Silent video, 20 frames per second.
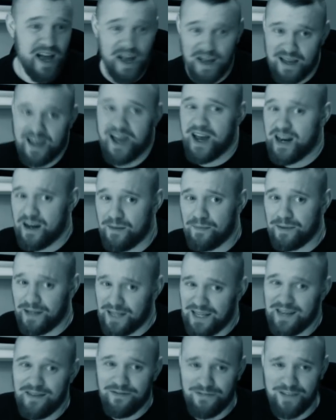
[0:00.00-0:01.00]
I kind of
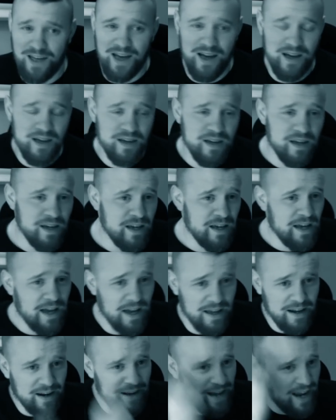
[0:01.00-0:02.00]
believe that.
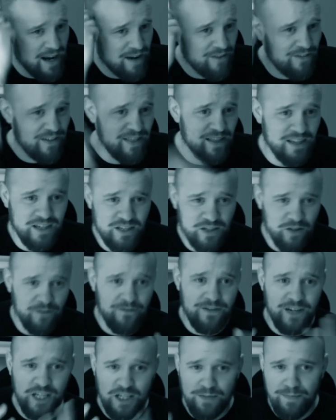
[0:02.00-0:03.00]
And I kind of think there's
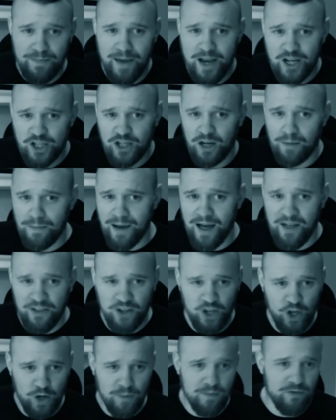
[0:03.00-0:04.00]
something special about the
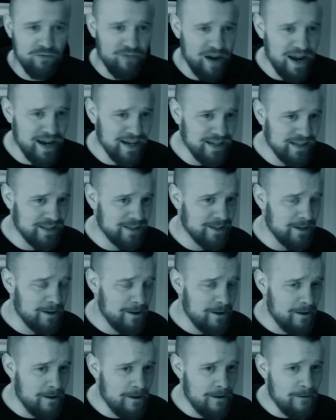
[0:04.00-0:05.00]
human race.
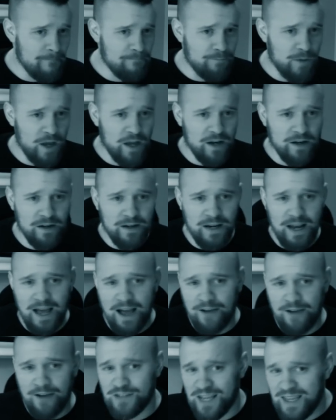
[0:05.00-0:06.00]
And
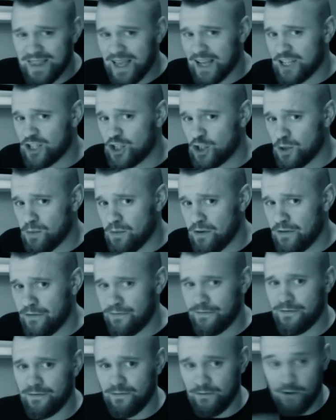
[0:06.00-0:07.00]
I've seen that in some of
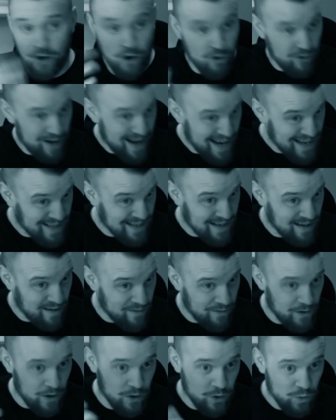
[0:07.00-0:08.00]
Greer's
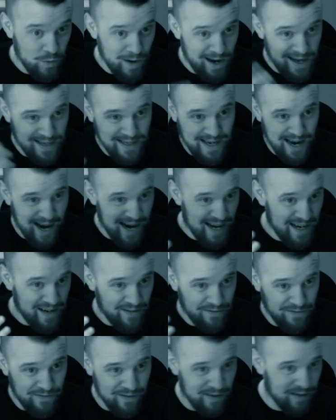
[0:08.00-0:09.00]
interviews where he's kind of
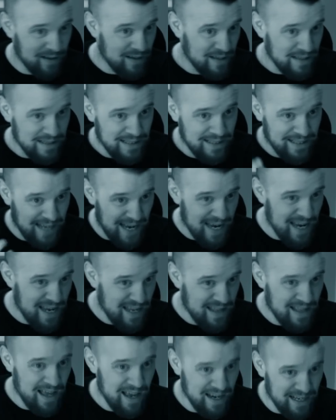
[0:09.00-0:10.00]
saying
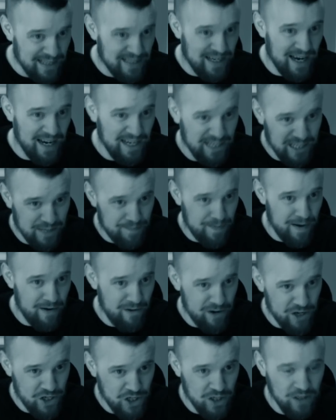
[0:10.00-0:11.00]
that, and he's kind of
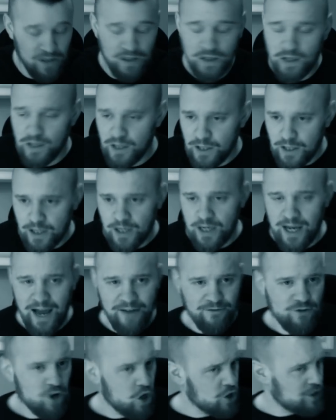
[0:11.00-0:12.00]
spiritual.
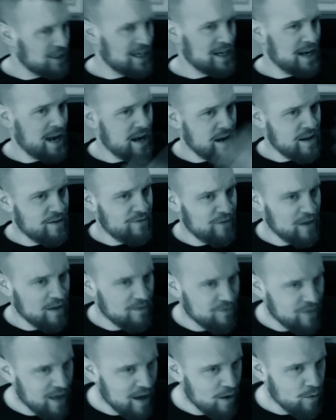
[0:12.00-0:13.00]
I've not seen anything of
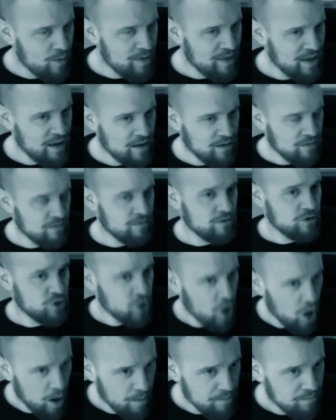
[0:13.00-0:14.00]
that within
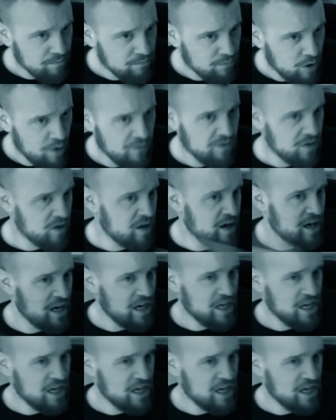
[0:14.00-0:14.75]
Tom, other than in